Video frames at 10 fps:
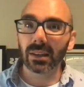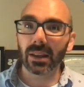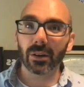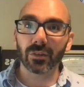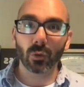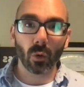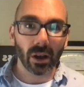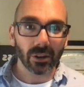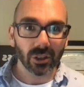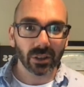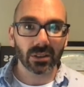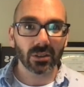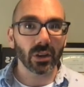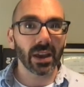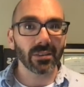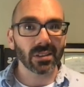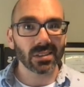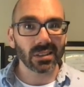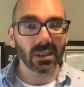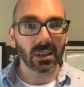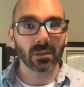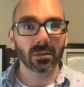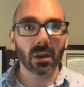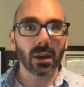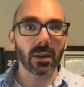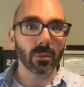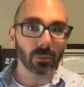now if you're watching this and you haven't seen uh, the,